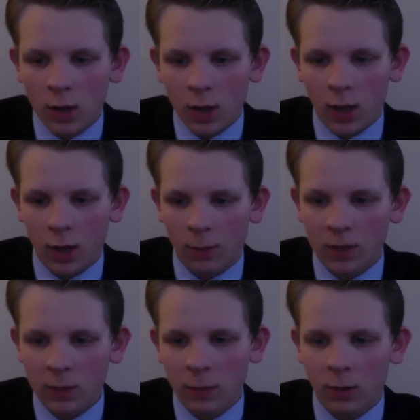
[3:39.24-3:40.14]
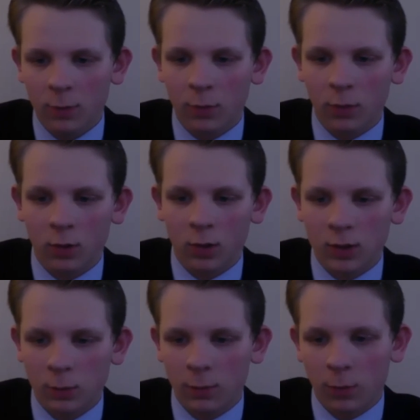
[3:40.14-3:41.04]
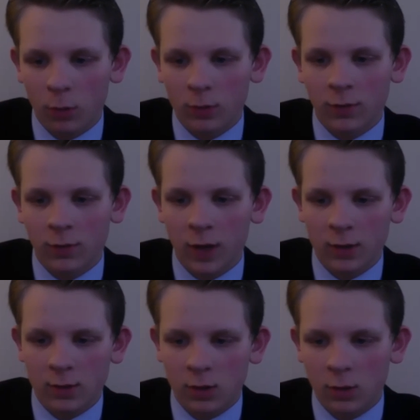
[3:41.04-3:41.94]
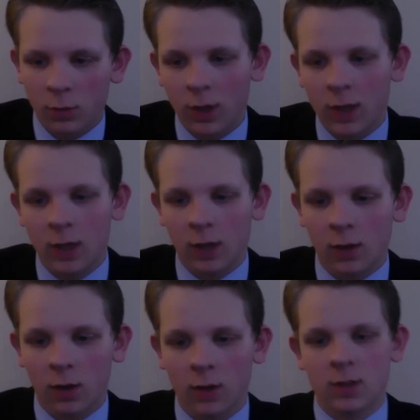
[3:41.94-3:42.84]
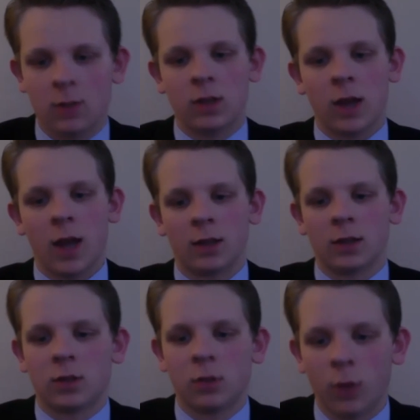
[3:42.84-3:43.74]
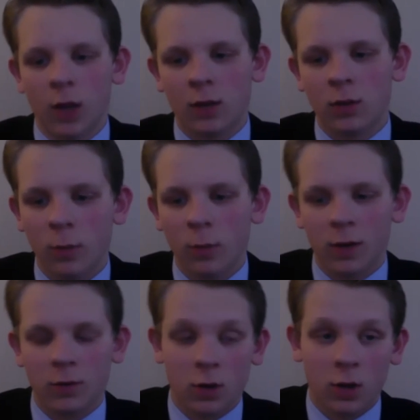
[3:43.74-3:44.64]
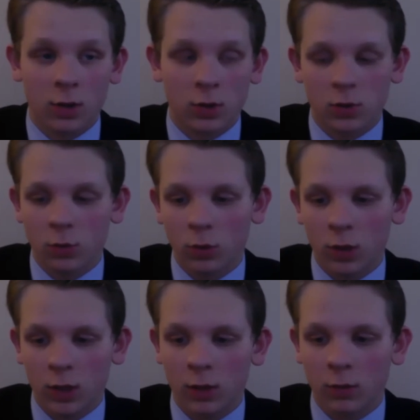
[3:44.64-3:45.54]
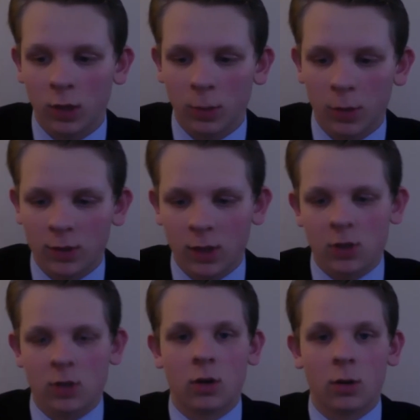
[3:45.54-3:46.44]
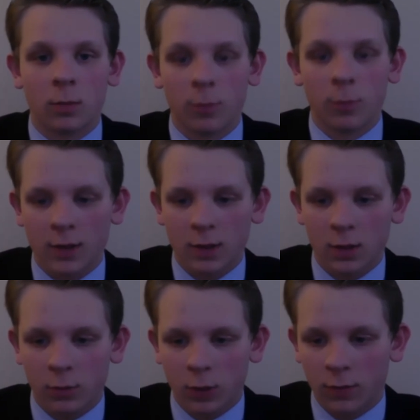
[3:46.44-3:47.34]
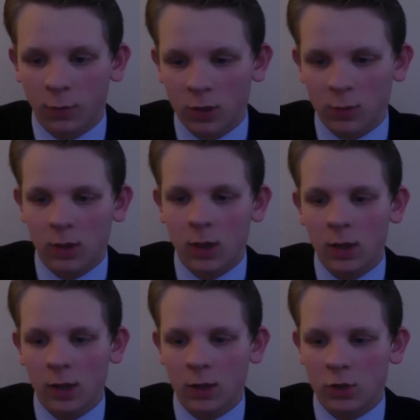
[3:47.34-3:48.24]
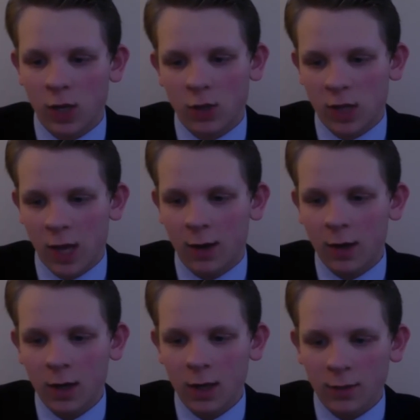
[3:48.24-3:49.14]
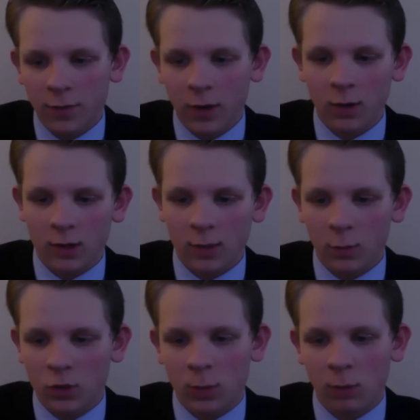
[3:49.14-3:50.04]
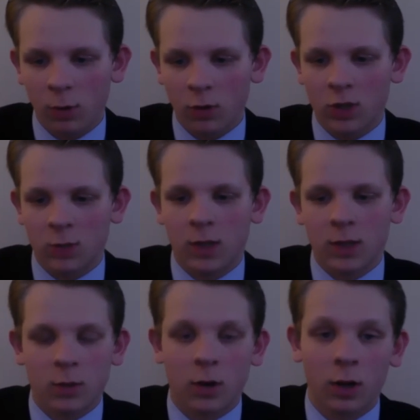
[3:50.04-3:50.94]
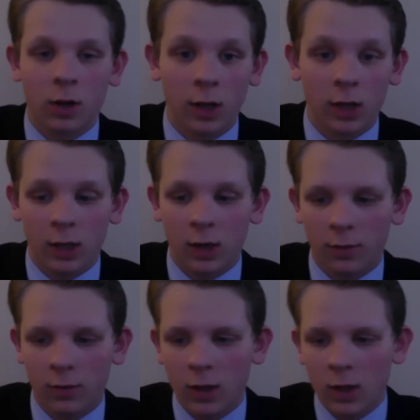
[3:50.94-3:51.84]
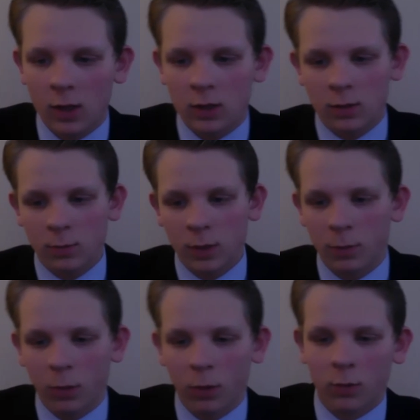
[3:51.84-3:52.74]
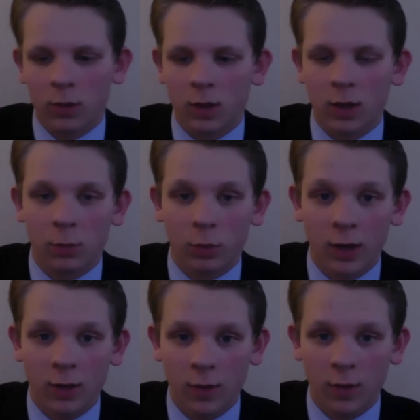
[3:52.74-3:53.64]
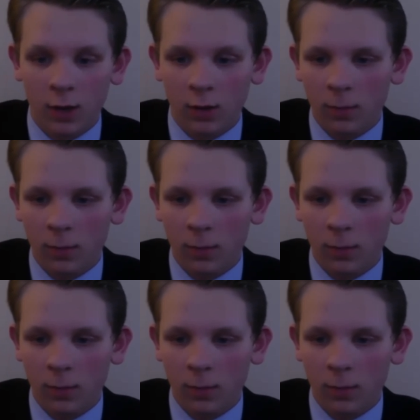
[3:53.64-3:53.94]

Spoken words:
Many people are simply born with defects to their brain and cause them to act in a certain way. No amount of drugs, schooling, rehabilitation, or positive reinforcement can change that. Is it fair that someone should be murdered just because they were unlucky enough to be born with a brain defect?